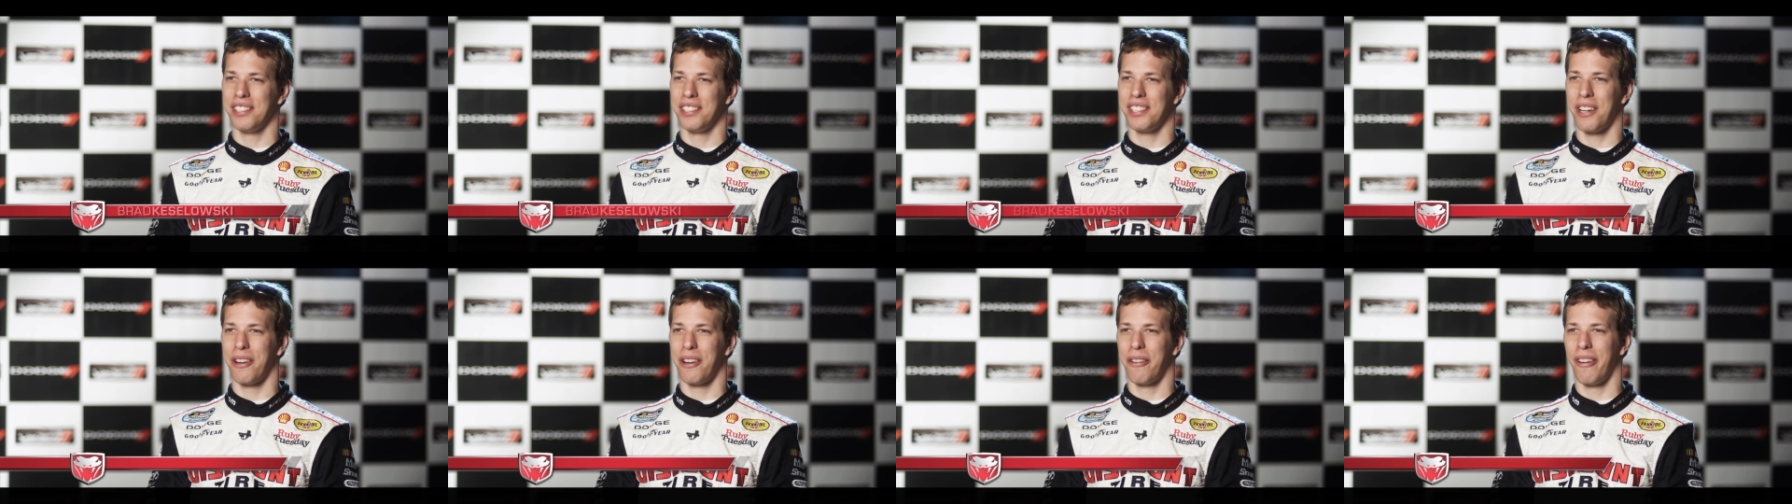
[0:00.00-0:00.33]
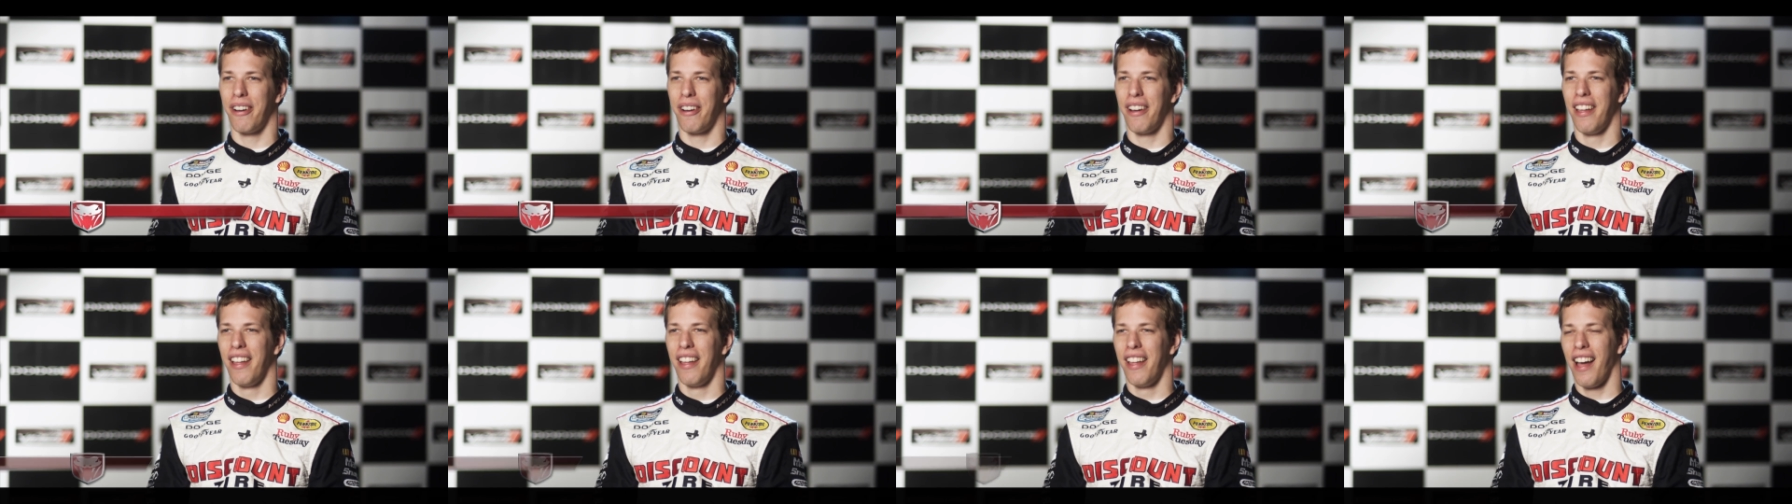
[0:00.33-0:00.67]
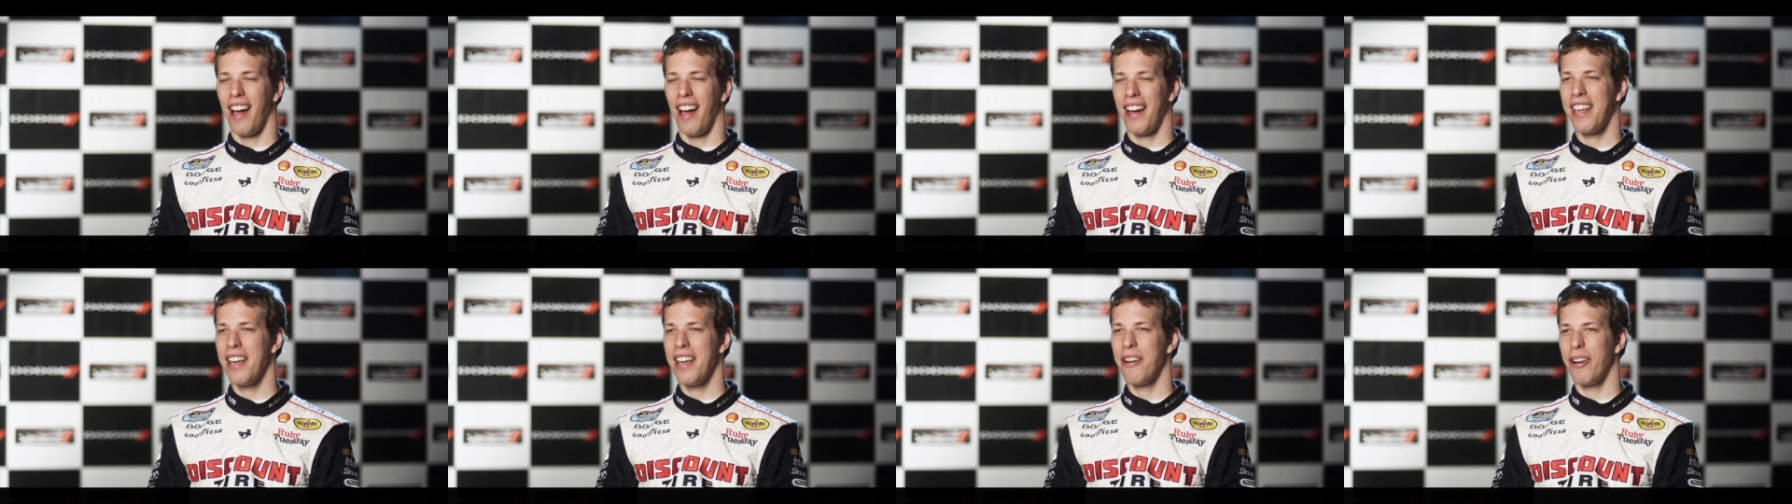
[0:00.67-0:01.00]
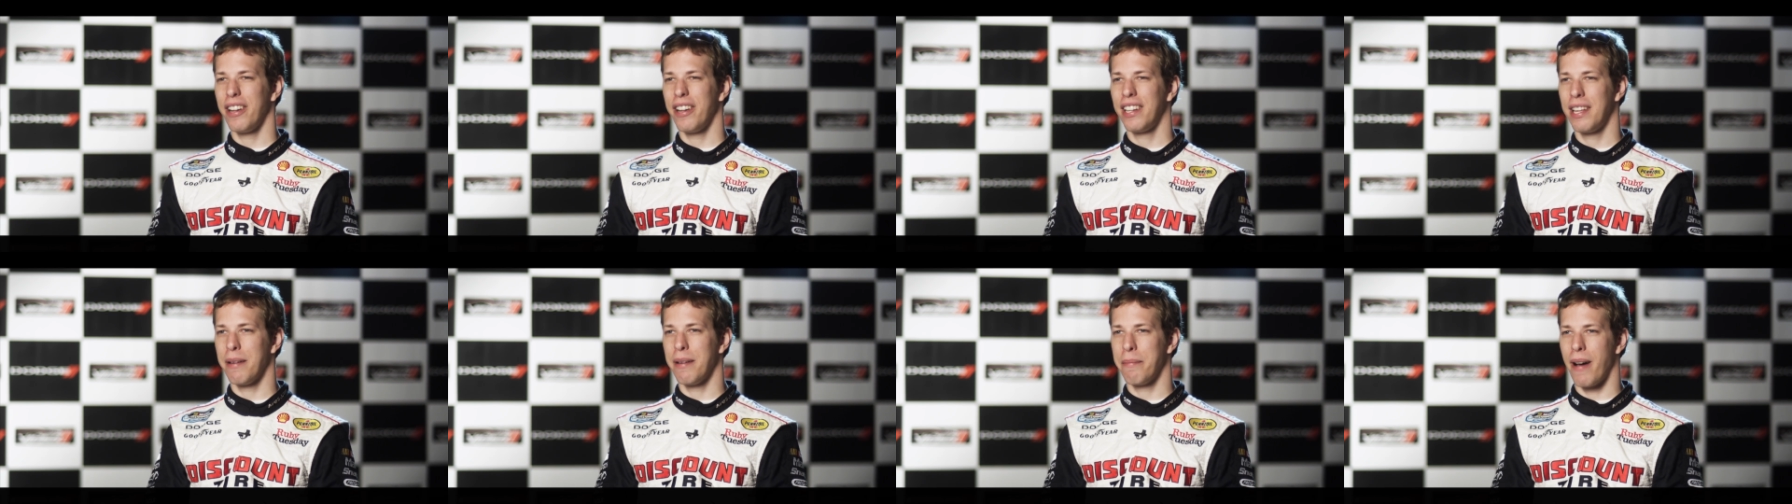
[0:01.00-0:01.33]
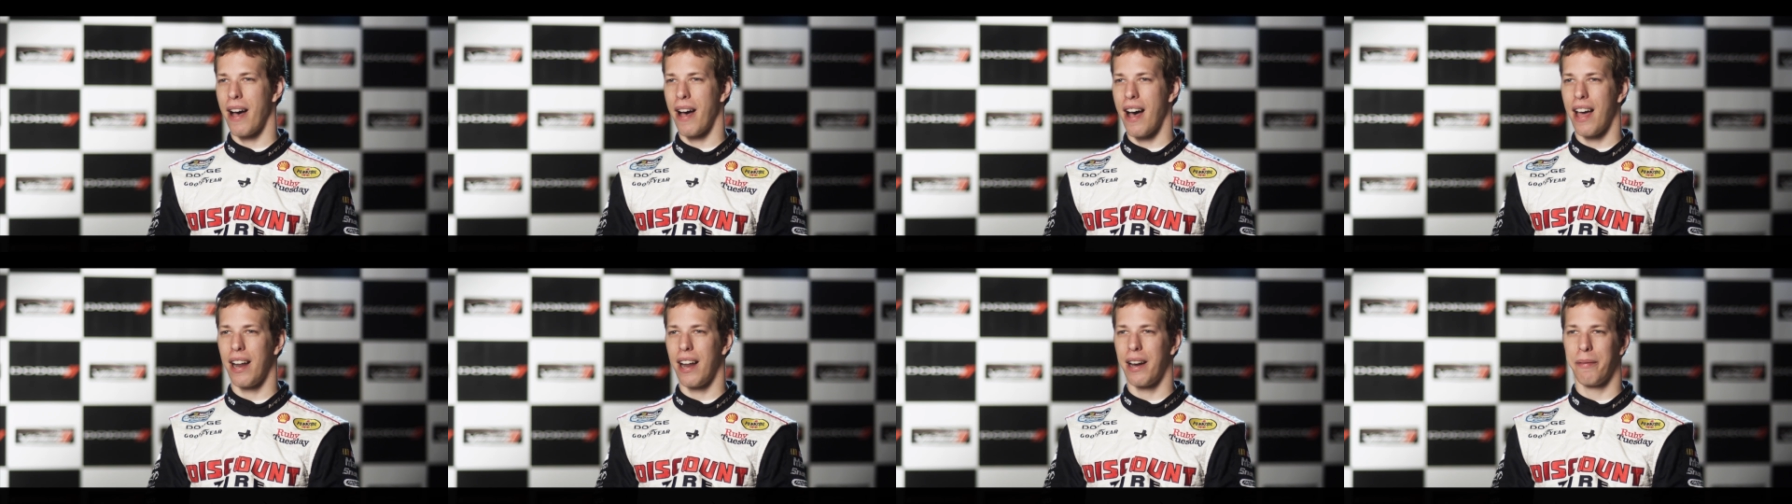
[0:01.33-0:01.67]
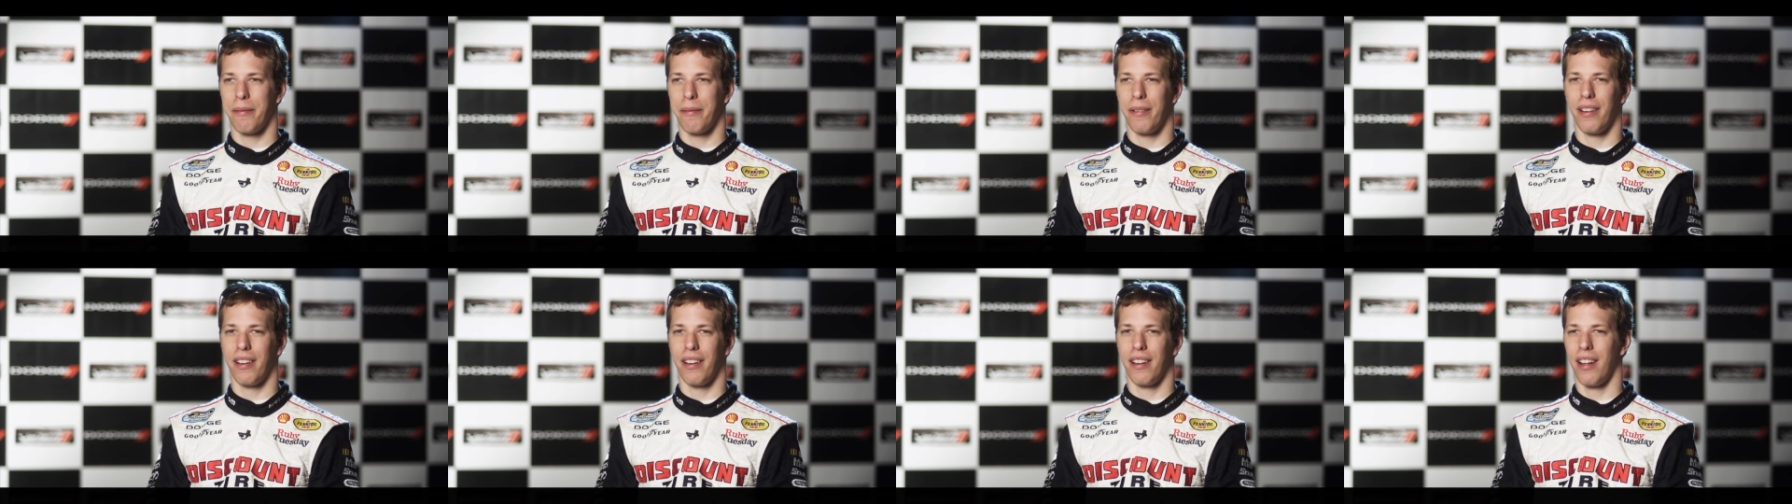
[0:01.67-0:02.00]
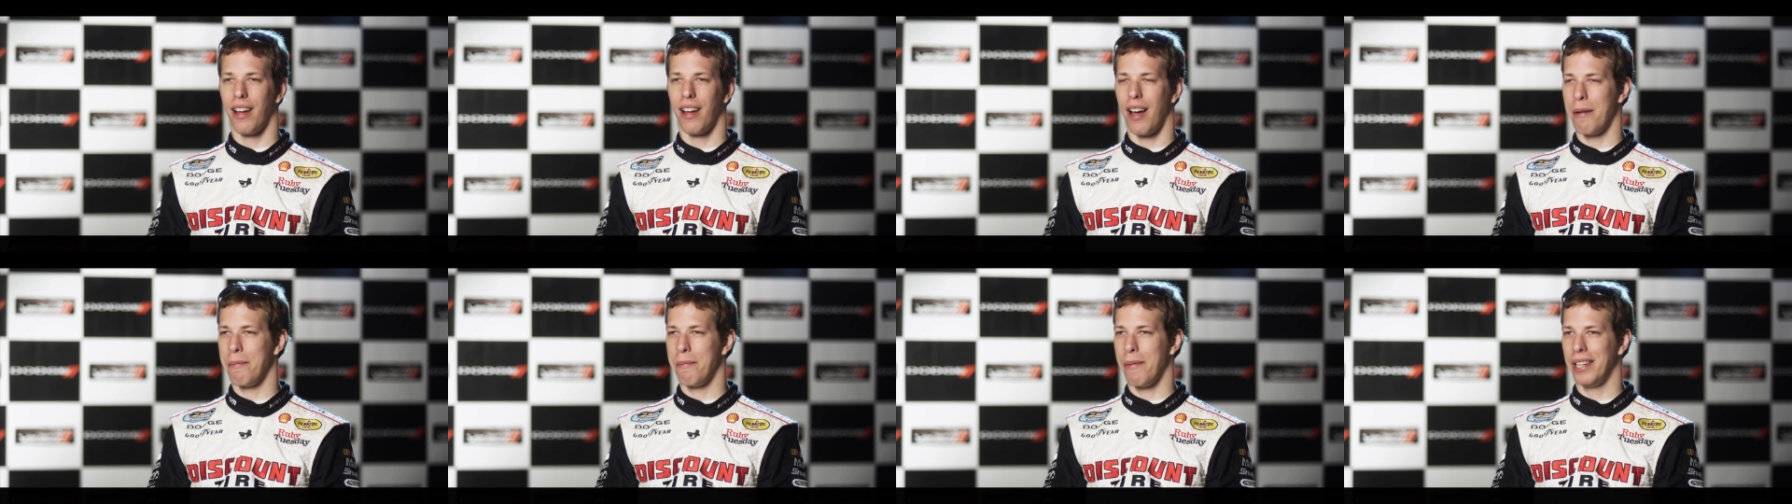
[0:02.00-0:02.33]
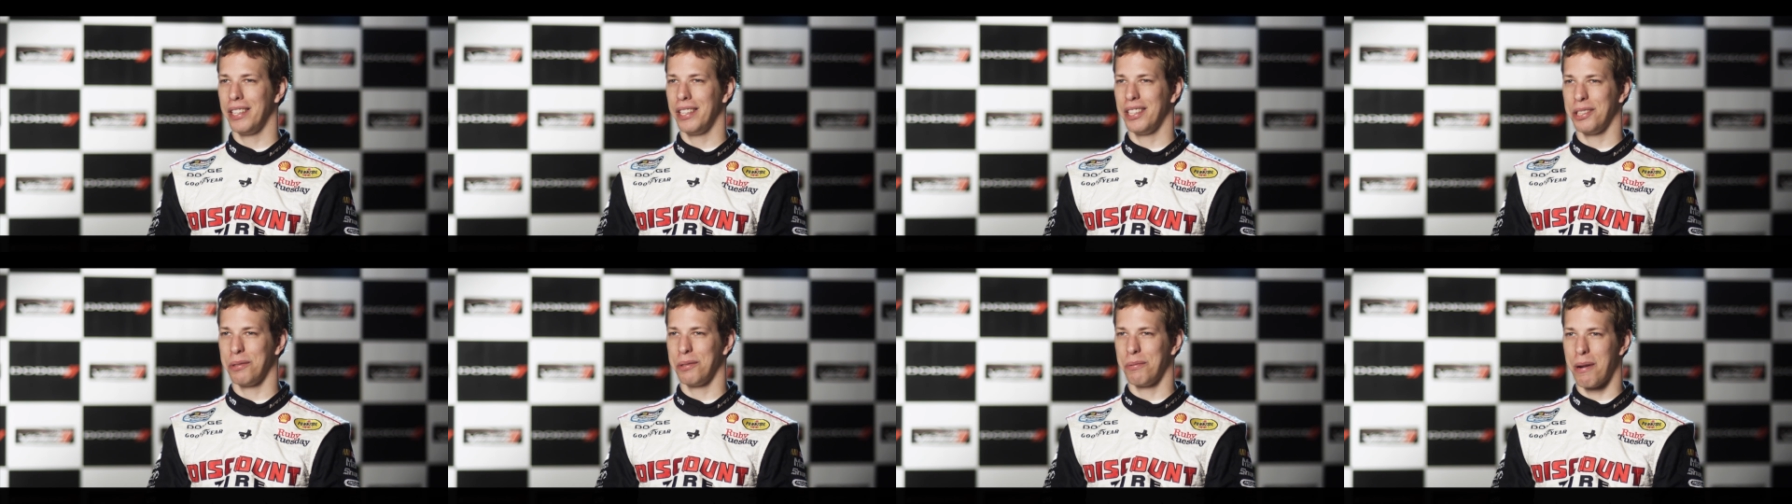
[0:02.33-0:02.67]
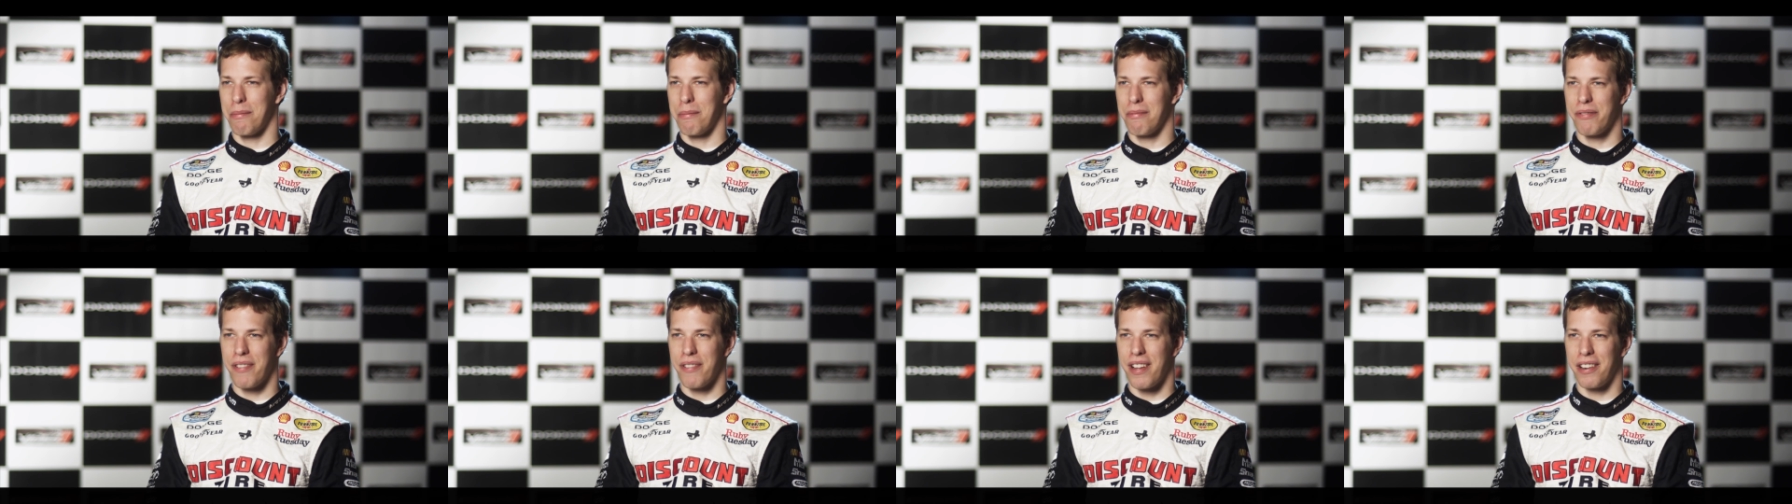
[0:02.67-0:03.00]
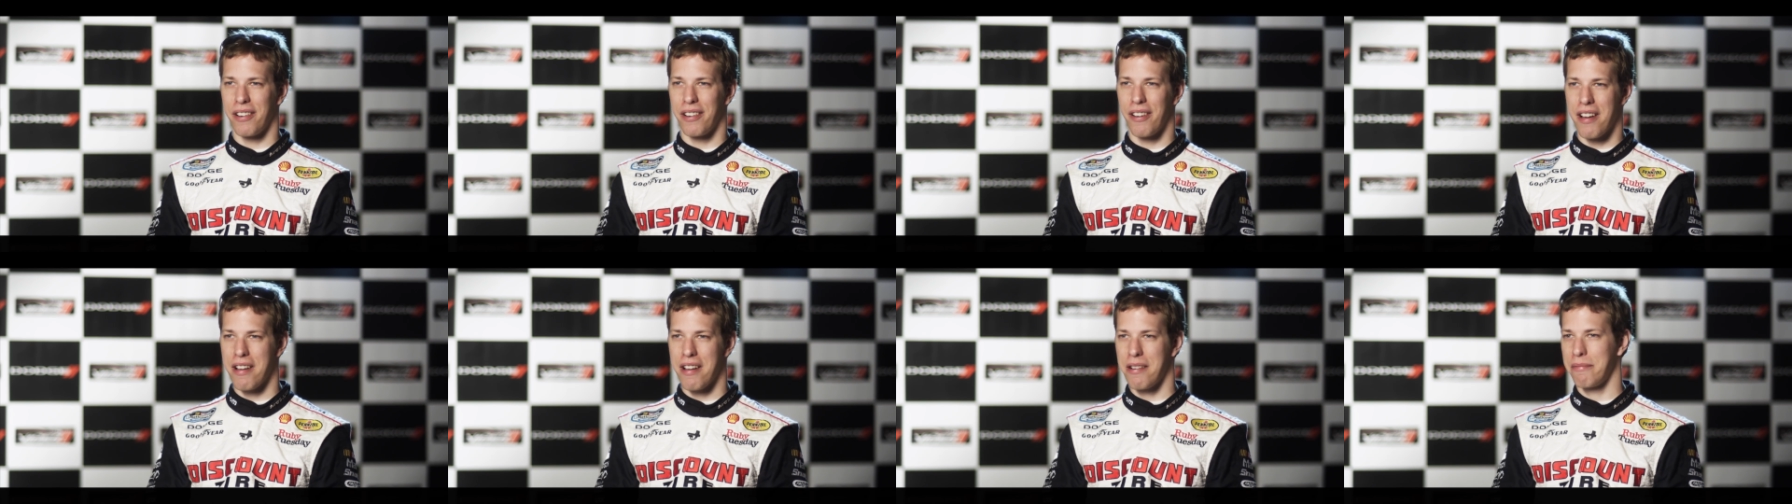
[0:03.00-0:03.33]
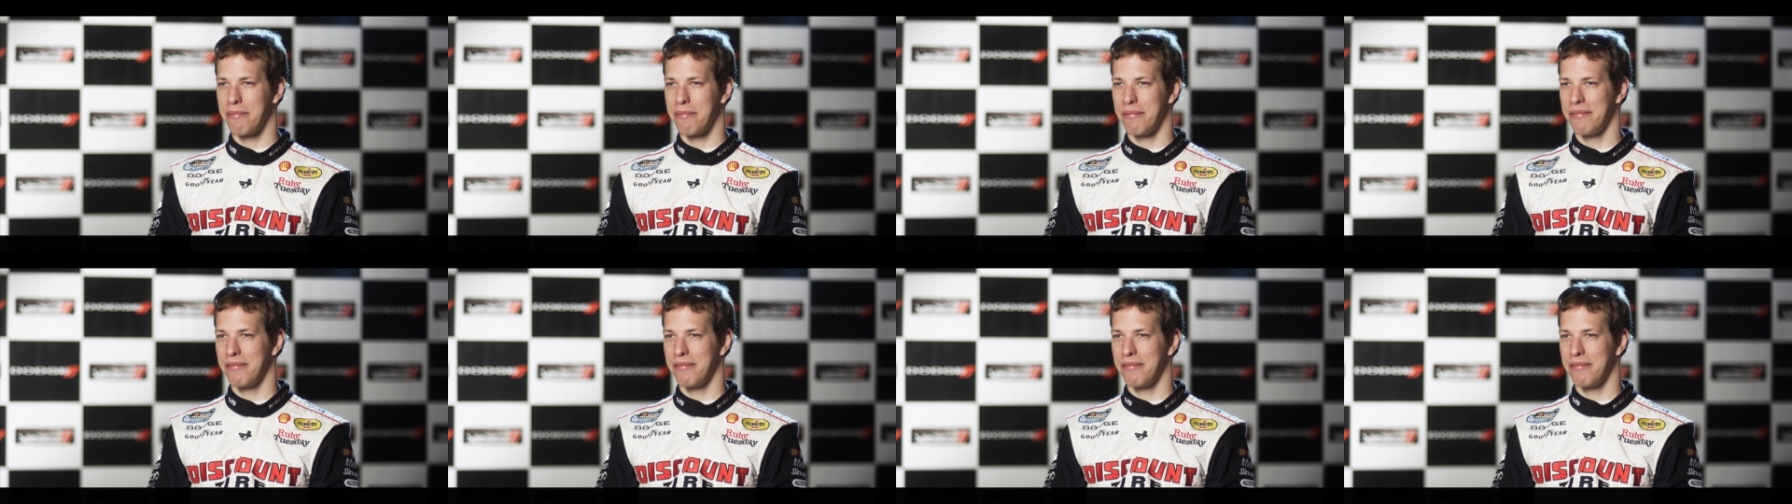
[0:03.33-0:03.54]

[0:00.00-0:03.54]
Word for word: So uh, I can't wait to get behind him and I might just rub a fender on him.